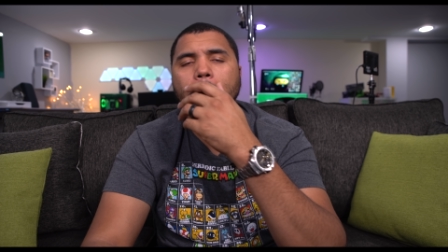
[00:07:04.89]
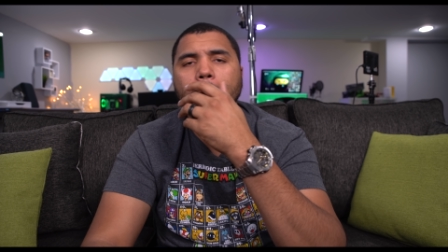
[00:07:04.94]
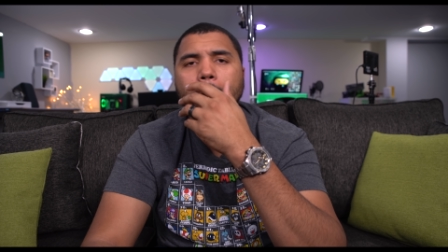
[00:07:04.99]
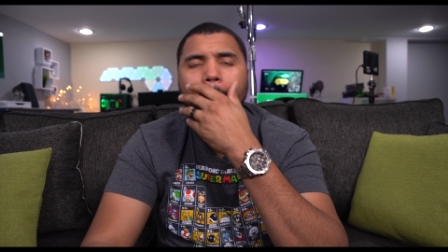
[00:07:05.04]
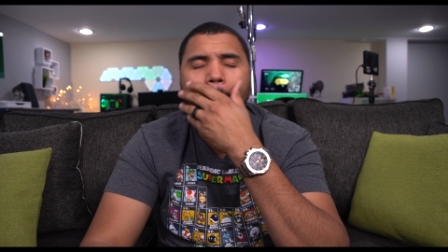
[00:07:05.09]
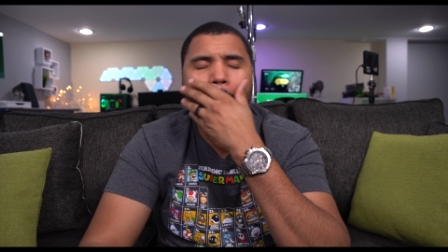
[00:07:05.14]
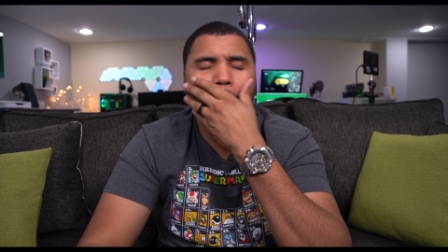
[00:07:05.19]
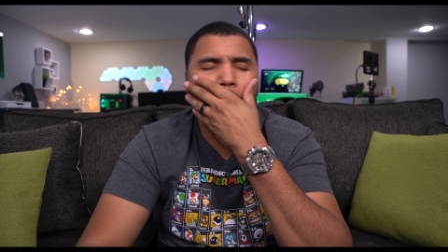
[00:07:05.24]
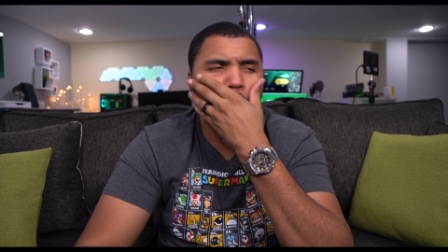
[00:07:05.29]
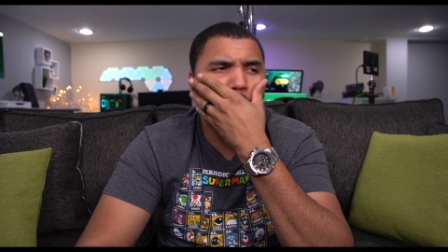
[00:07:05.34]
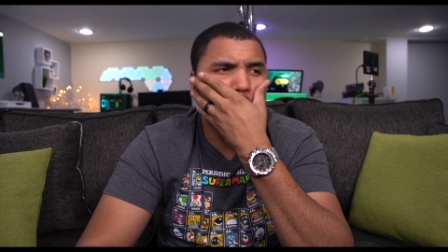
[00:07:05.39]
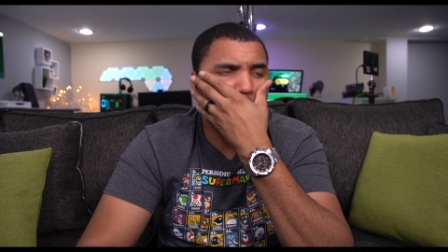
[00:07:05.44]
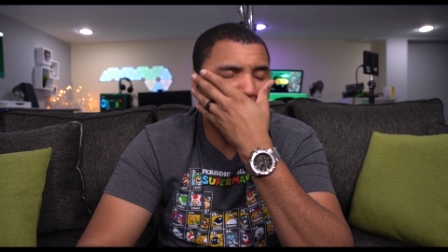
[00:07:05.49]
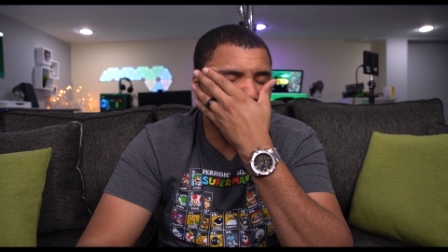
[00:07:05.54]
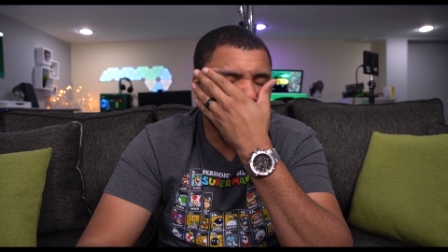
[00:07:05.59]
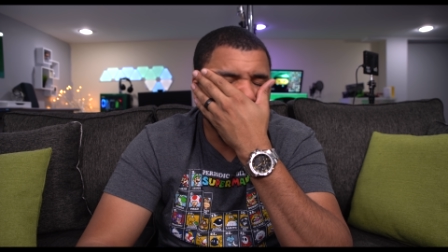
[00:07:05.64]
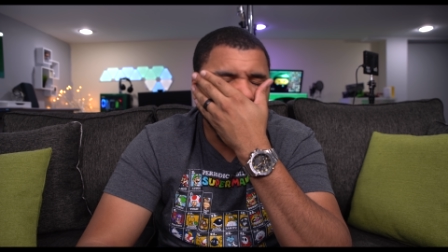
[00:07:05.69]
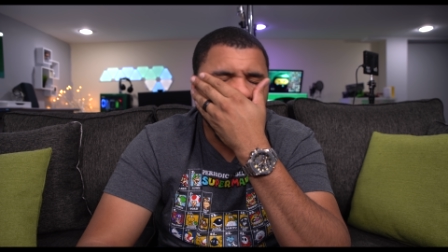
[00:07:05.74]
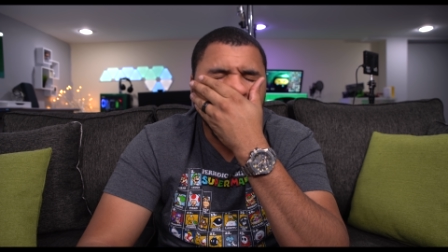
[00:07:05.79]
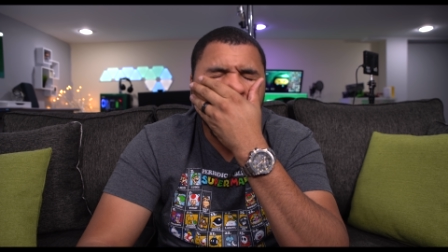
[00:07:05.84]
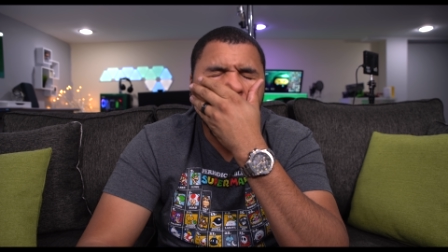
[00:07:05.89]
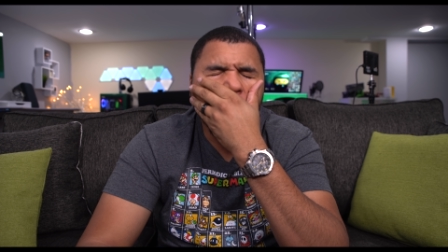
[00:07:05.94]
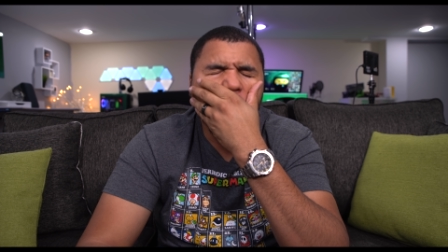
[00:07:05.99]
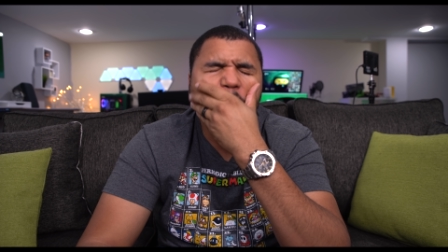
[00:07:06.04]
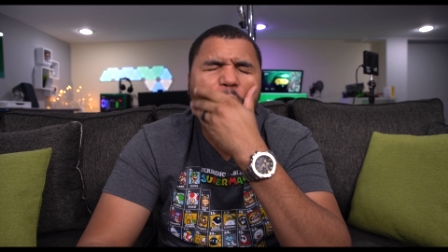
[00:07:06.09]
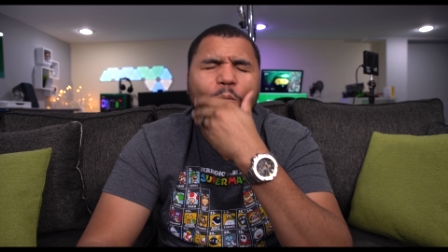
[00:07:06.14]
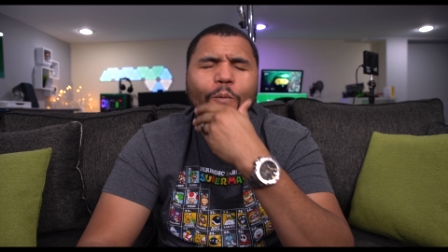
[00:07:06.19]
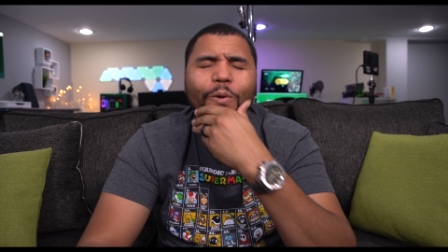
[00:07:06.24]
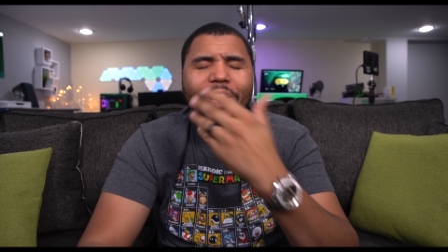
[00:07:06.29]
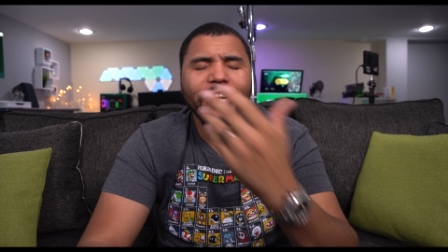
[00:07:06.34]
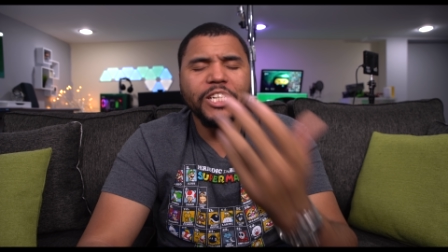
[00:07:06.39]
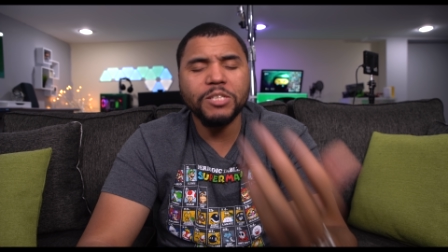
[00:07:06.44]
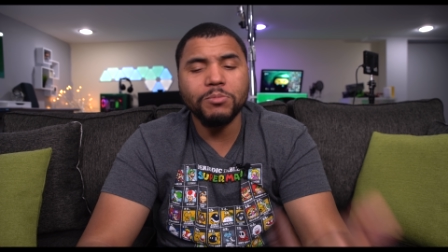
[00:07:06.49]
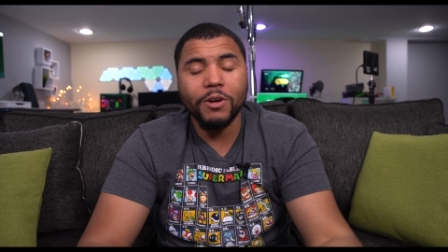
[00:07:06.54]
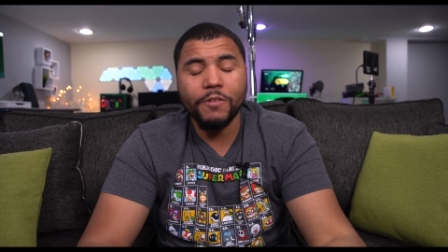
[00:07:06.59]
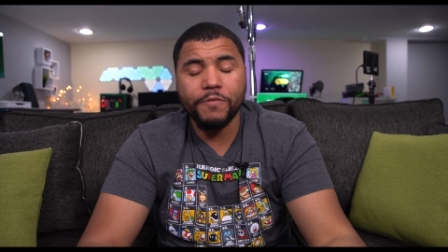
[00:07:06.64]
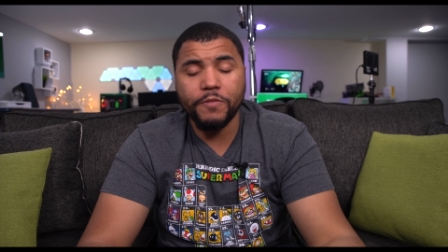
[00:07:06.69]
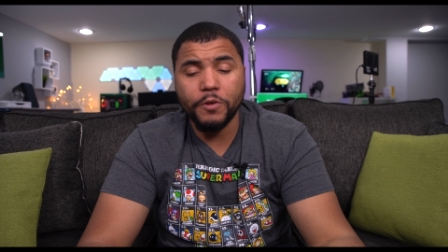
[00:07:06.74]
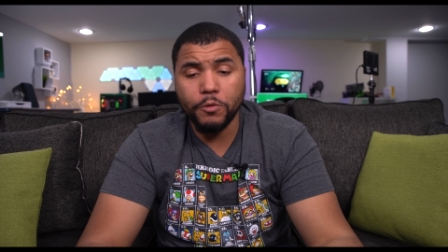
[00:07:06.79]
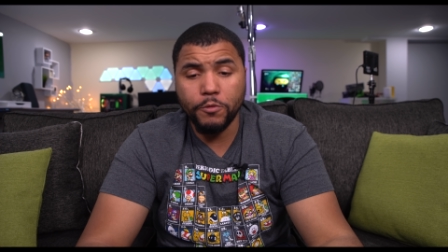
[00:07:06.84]
Um, what I use
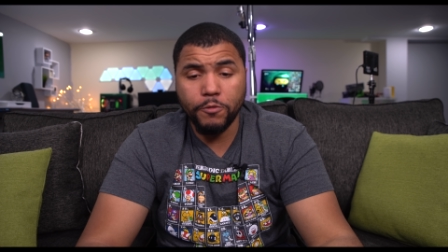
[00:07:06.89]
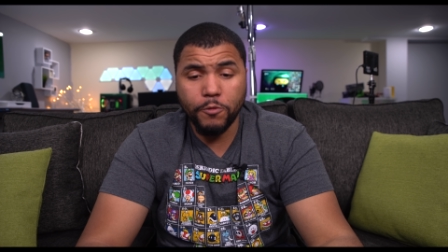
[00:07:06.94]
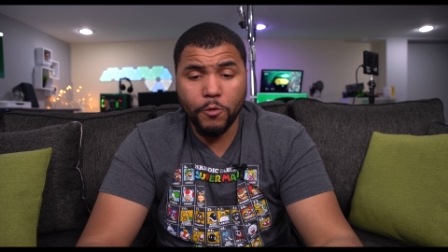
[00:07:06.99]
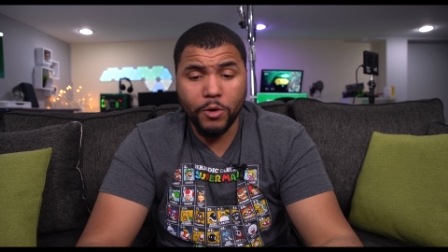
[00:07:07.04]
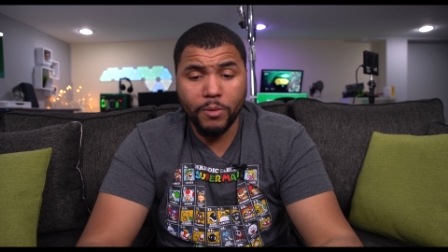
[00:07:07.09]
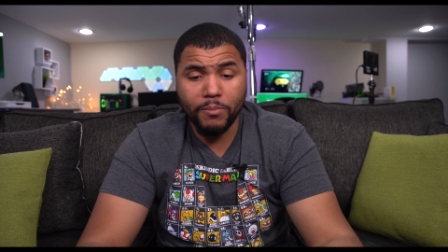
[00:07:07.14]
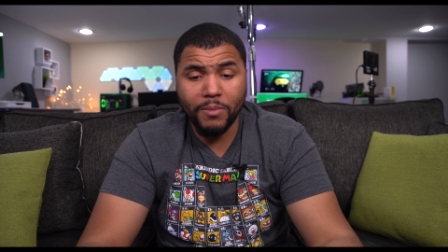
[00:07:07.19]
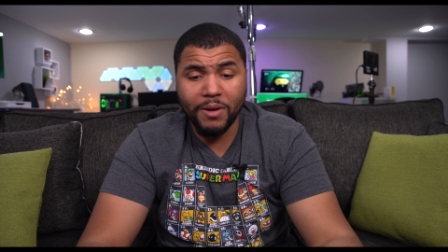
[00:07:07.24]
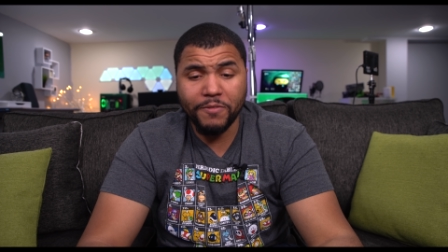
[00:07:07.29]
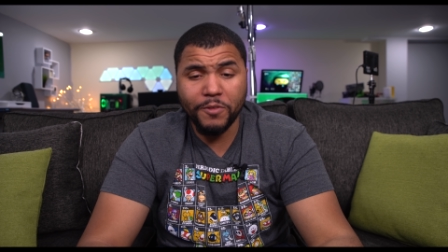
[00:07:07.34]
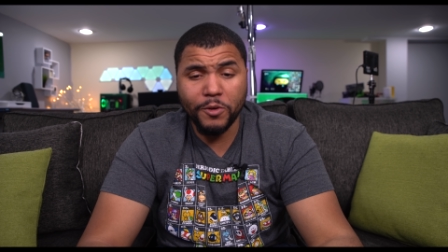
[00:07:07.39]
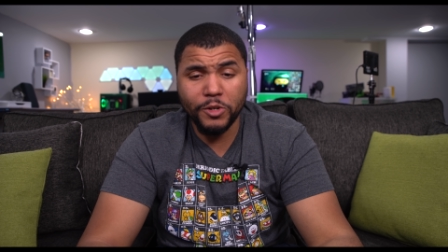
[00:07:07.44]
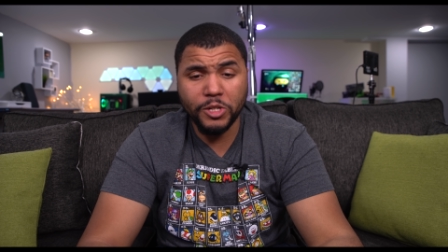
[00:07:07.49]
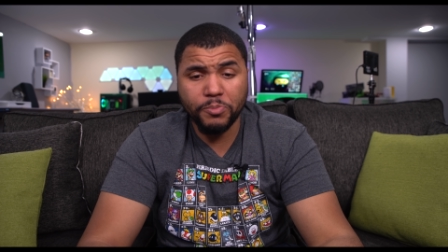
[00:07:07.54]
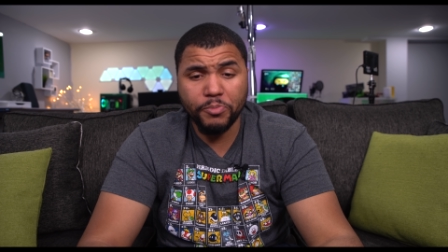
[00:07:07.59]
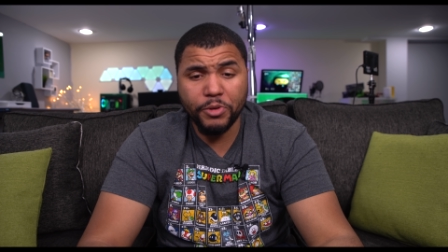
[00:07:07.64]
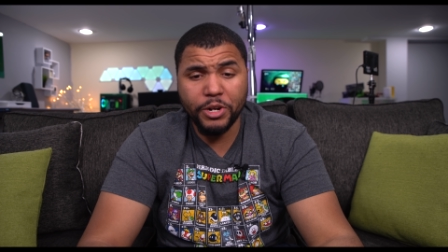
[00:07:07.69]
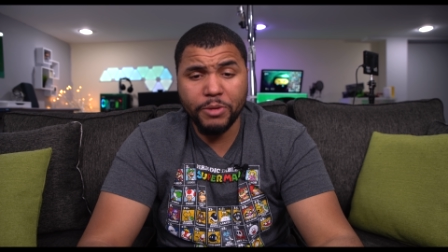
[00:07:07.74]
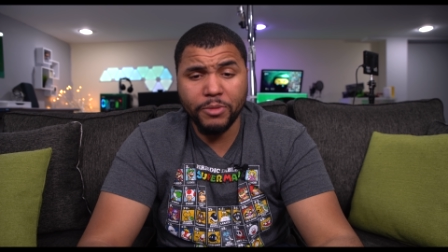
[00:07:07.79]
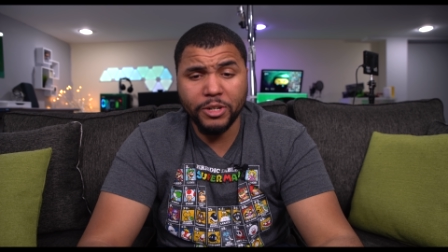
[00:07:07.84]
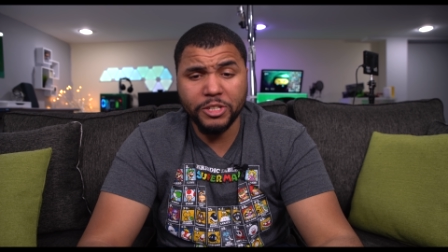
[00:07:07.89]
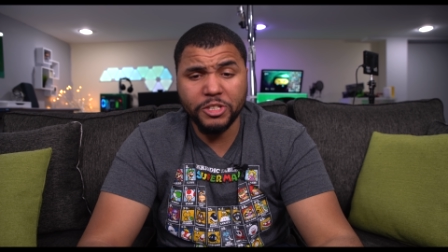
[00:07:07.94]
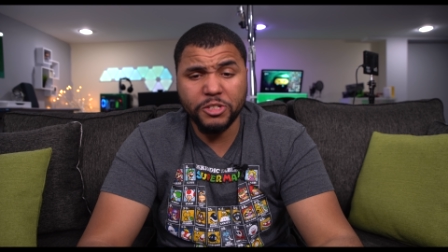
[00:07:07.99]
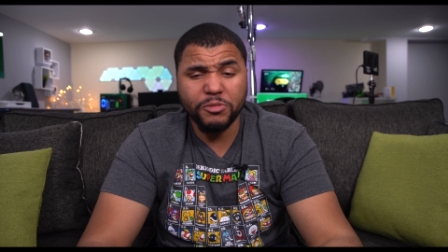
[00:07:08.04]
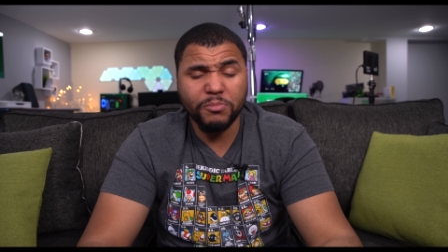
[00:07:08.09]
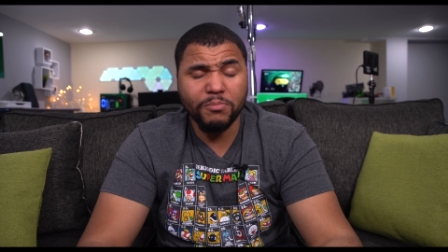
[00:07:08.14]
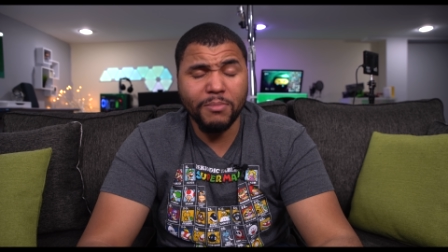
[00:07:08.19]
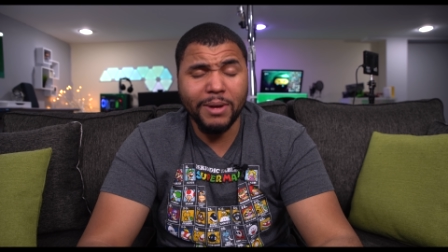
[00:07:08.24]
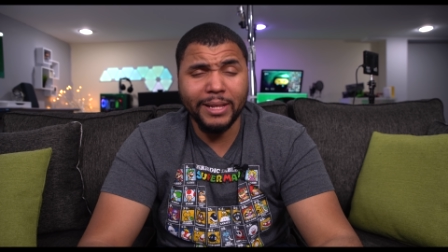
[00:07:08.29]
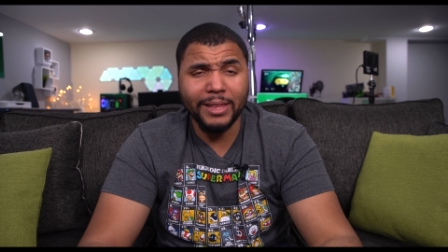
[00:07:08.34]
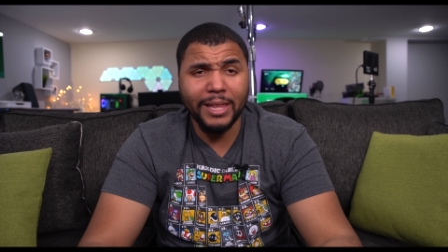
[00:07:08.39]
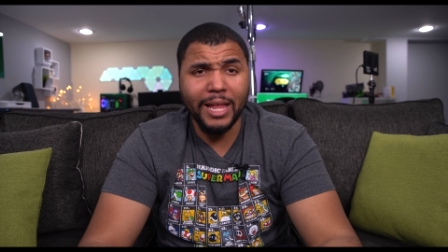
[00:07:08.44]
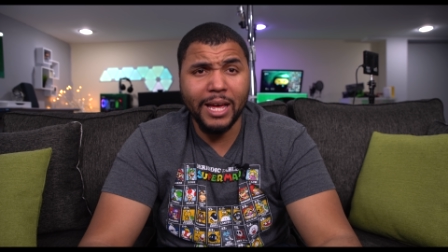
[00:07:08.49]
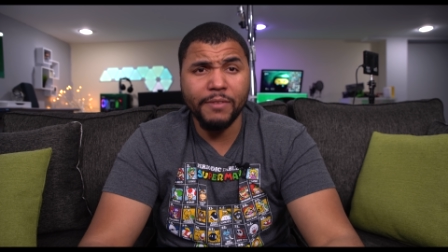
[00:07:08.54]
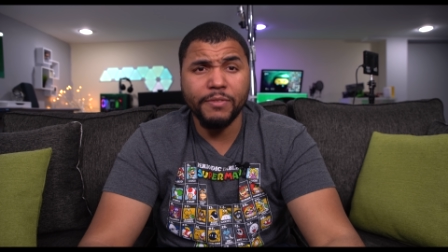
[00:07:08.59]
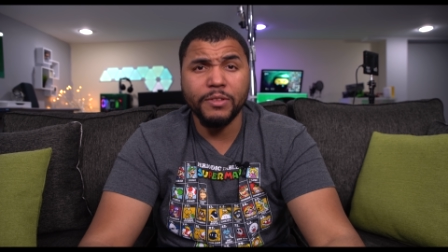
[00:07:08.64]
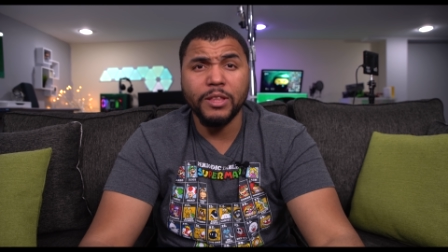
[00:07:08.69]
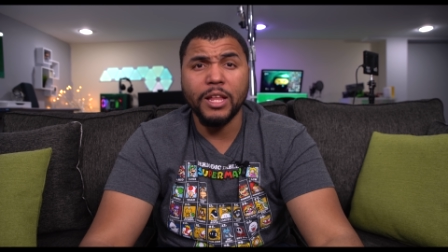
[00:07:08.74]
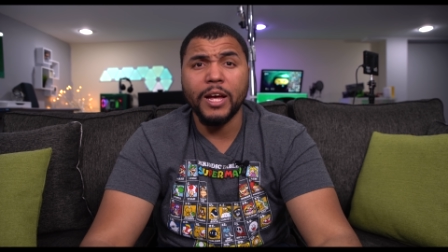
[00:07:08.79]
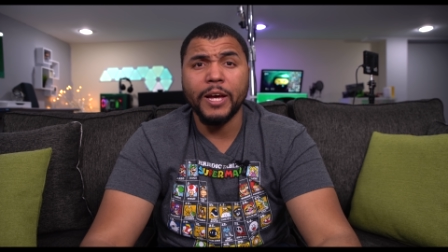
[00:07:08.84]
my phone for, my phone is pretty much my
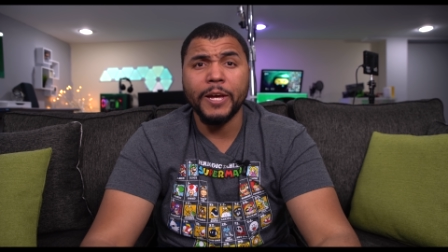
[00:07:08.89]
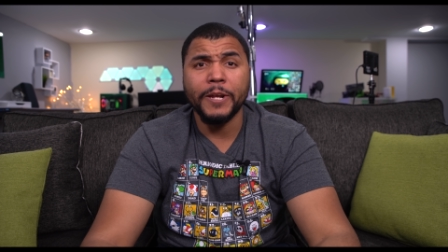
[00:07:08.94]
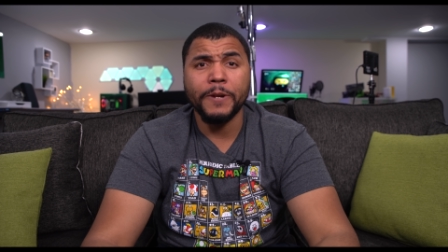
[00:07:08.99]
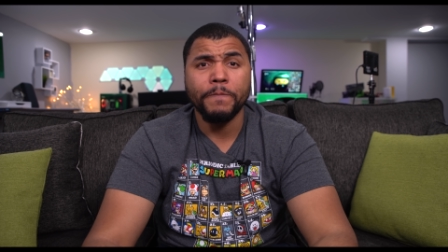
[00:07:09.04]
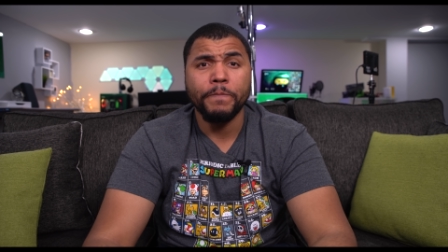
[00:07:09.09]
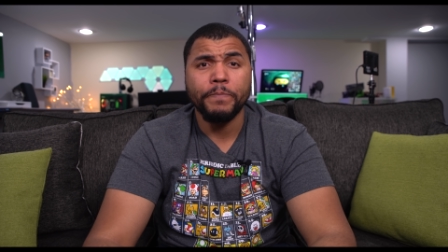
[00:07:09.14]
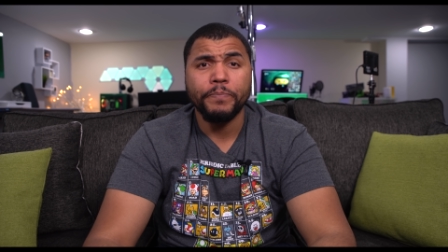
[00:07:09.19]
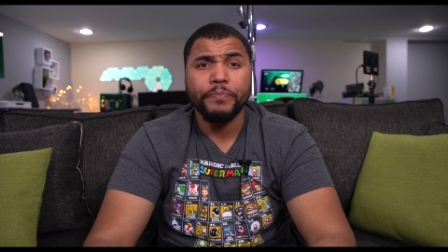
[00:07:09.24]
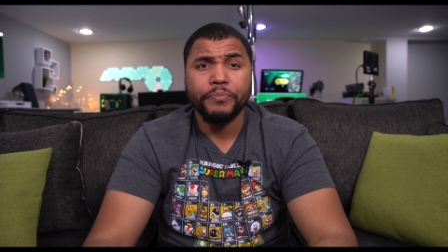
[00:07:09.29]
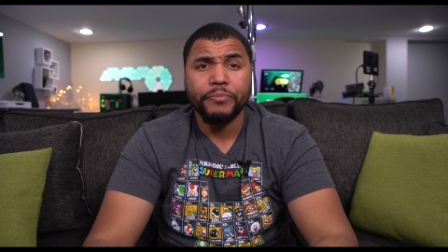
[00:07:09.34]
lifeline.